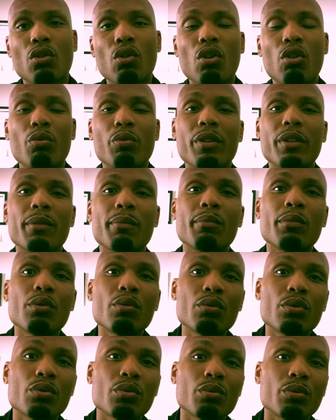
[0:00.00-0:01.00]
or with
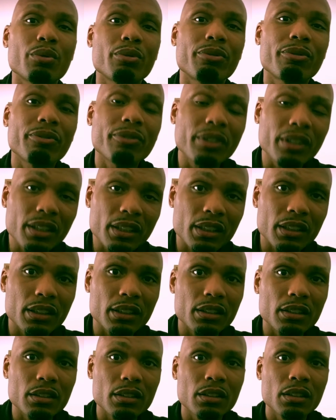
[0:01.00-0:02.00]
mutual
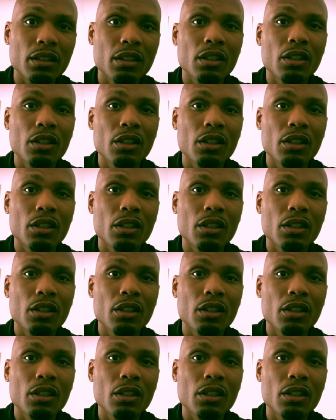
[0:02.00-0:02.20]
funds,